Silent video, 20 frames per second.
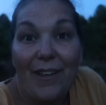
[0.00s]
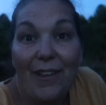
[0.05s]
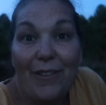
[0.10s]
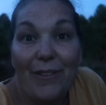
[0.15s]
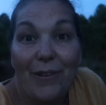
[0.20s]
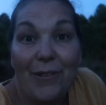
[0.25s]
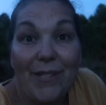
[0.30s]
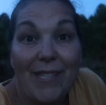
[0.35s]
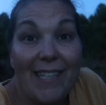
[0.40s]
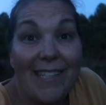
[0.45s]

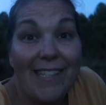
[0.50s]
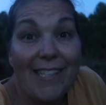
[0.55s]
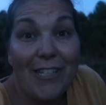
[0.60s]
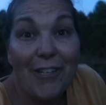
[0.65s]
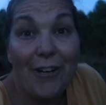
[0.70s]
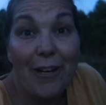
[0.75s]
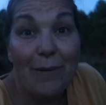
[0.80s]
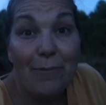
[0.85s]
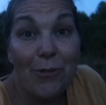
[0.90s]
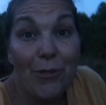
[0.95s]
Those
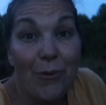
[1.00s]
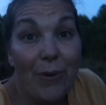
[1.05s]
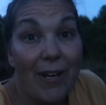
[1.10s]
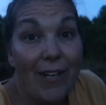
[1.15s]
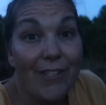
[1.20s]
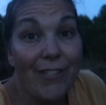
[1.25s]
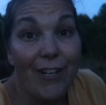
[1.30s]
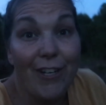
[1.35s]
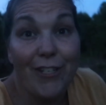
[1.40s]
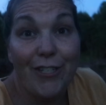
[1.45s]
Instagram
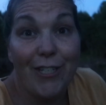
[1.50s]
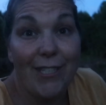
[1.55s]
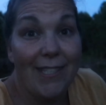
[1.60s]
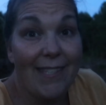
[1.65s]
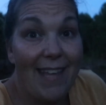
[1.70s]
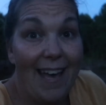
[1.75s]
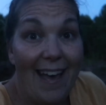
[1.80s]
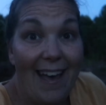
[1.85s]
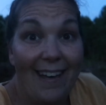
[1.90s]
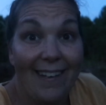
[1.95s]
squares are just
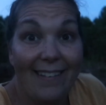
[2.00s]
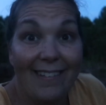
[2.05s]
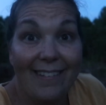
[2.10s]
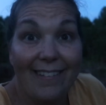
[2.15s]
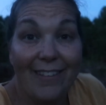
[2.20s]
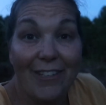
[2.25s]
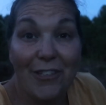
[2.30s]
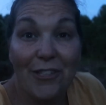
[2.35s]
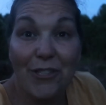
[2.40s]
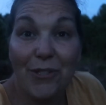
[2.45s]
that.
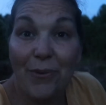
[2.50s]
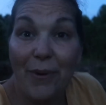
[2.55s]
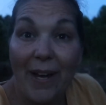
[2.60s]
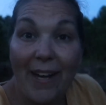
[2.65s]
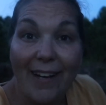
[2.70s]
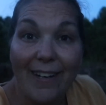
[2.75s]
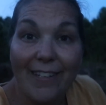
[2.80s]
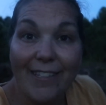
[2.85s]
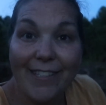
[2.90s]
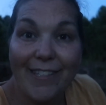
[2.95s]
They're
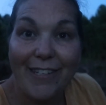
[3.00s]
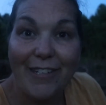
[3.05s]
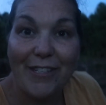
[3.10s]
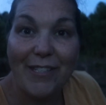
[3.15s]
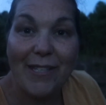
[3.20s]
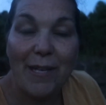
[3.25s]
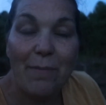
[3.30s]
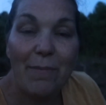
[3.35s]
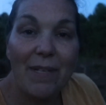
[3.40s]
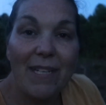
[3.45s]
squares. They're
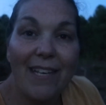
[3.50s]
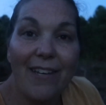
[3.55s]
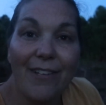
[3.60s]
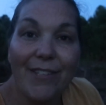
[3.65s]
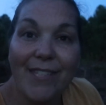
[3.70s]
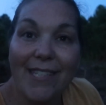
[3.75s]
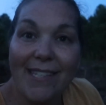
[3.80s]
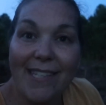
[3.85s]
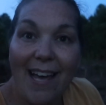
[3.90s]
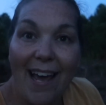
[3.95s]
somebody
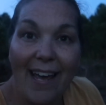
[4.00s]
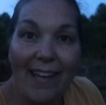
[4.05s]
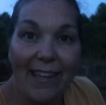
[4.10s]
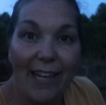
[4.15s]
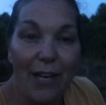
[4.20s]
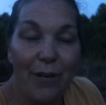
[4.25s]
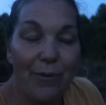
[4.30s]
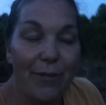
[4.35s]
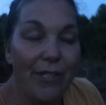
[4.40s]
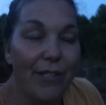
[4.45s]
else's
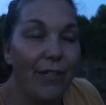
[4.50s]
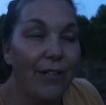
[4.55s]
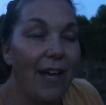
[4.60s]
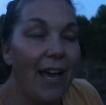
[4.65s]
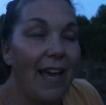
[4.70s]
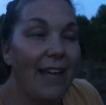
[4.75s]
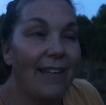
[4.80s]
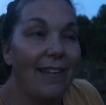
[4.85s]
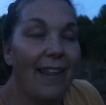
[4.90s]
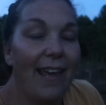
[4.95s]
highlight reel,
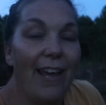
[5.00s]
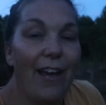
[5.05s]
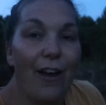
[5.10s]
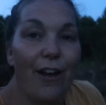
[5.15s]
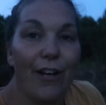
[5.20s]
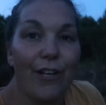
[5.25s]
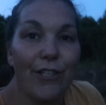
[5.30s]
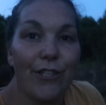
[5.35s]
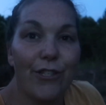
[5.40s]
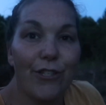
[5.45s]
and they
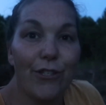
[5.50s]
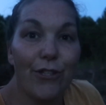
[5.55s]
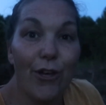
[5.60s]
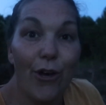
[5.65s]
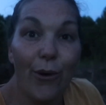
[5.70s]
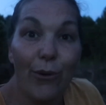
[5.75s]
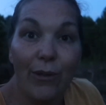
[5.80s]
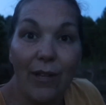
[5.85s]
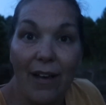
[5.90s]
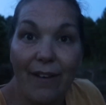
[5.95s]
are
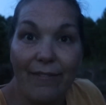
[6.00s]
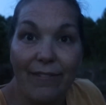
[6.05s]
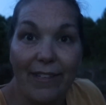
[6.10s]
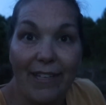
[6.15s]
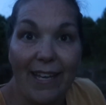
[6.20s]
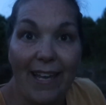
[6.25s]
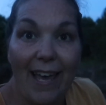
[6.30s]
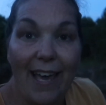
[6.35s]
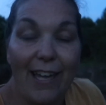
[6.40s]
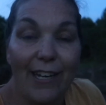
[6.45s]
so
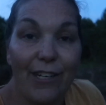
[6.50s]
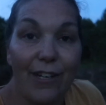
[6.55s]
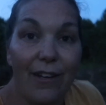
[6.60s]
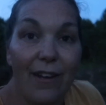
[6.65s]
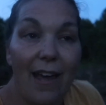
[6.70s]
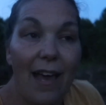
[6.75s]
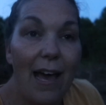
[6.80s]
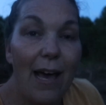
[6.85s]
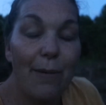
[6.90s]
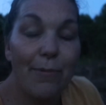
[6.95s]
lovely and
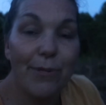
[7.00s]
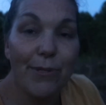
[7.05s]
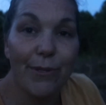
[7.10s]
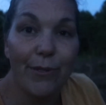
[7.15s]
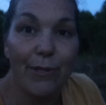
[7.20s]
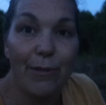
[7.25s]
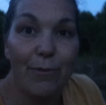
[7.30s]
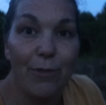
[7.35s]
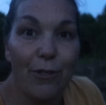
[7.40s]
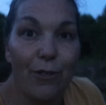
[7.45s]

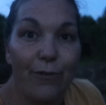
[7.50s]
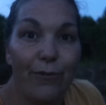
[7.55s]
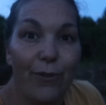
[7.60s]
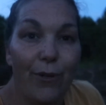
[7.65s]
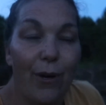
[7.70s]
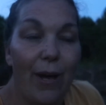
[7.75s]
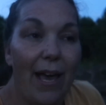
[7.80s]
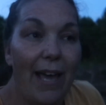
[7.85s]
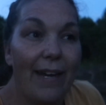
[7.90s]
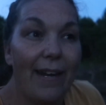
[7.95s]
absolutely
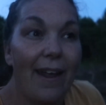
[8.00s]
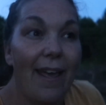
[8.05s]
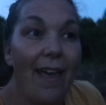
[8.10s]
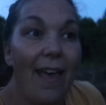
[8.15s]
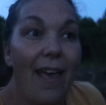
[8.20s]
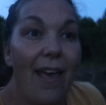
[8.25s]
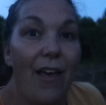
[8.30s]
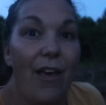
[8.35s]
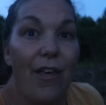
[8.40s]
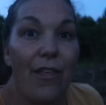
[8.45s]
beautiful. And
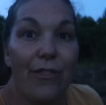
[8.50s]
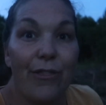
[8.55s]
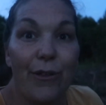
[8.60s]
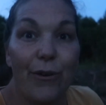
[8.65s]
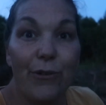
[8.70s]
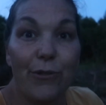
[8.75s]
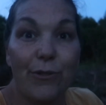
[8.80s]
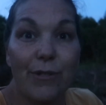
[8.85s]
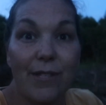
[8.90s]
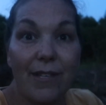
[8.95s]

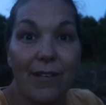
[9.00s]
those